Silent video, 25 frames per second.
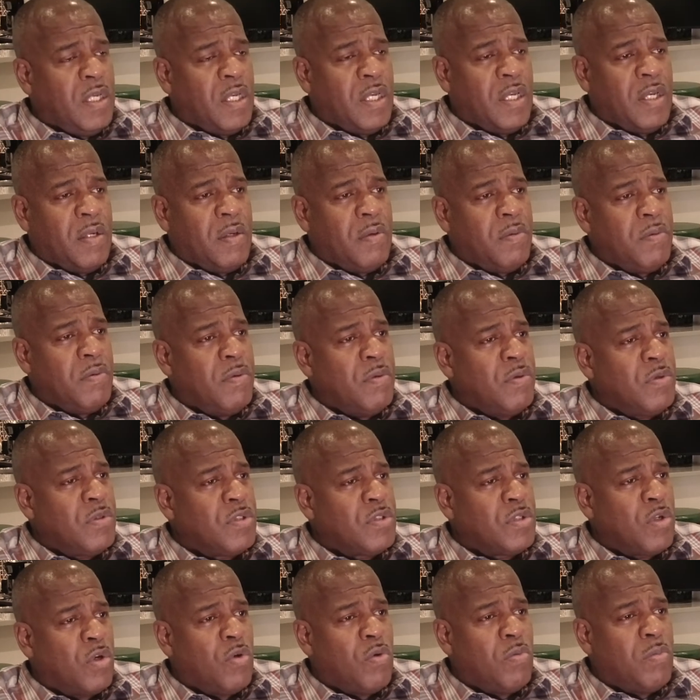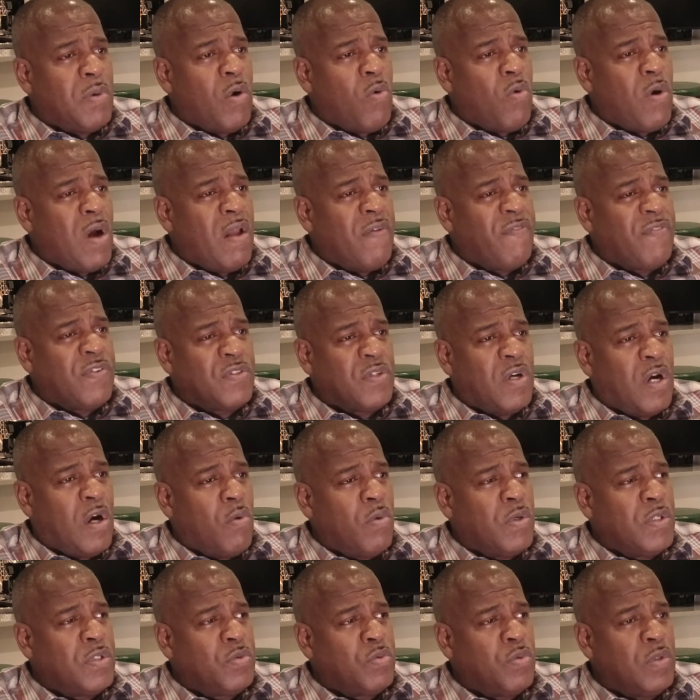And so my wife has
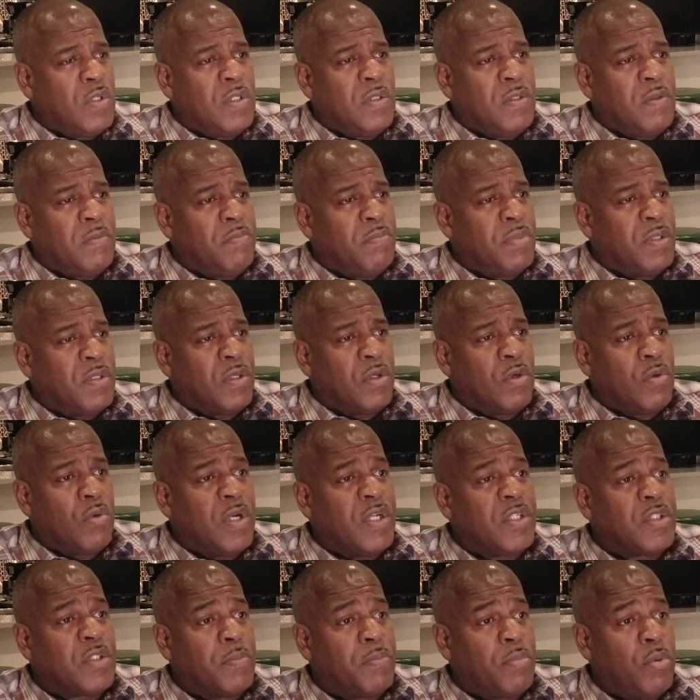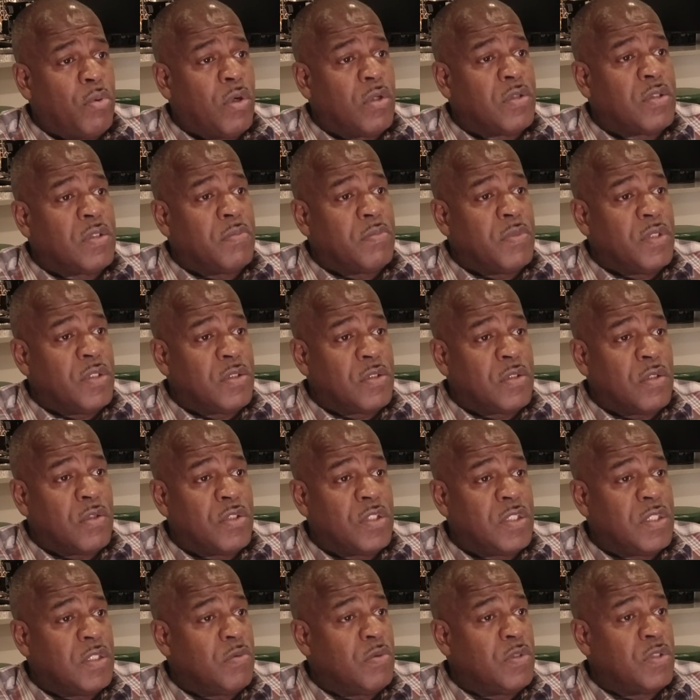always really been a great support to me. So
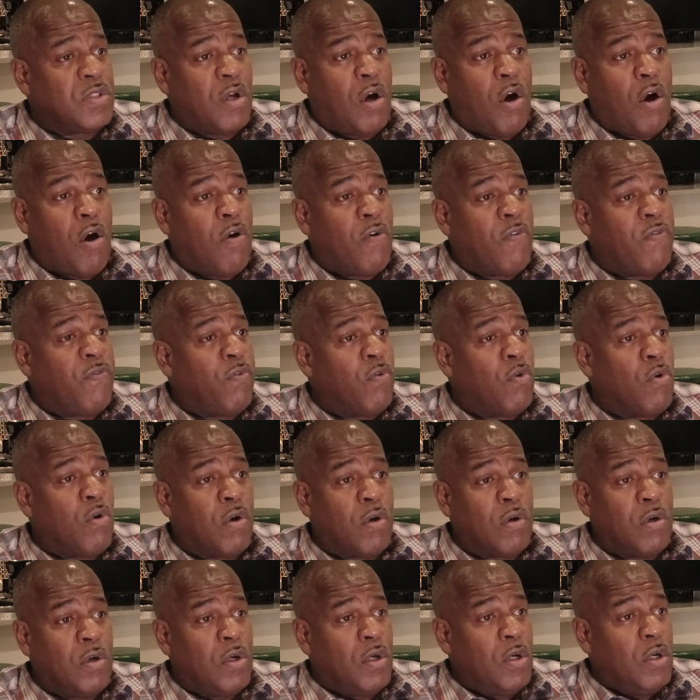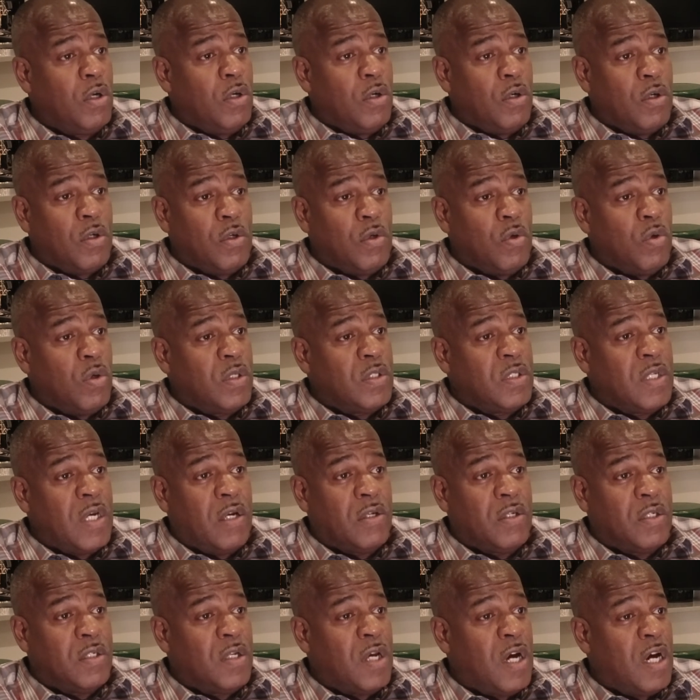she was all for going
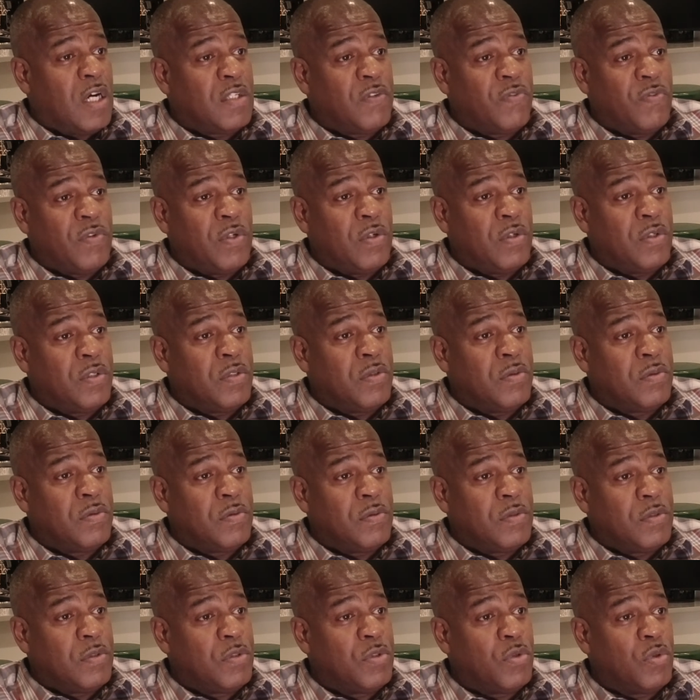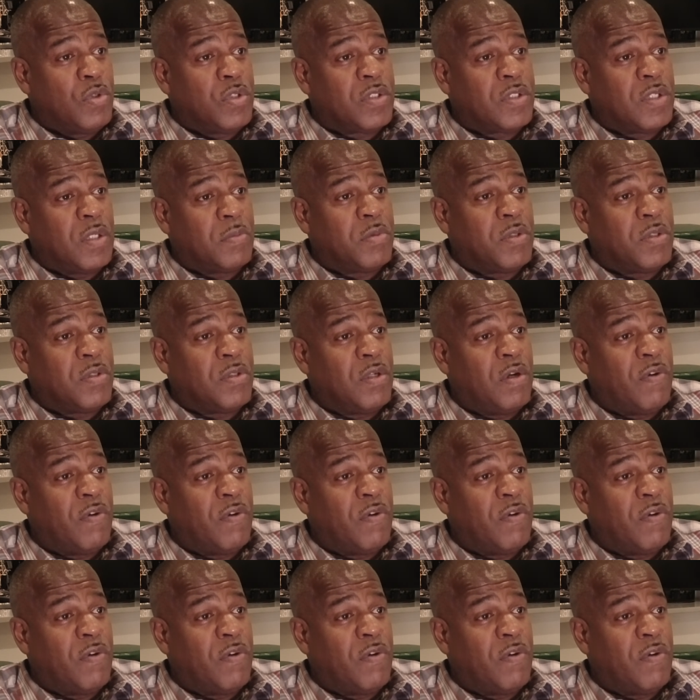down to Knoxville and doing something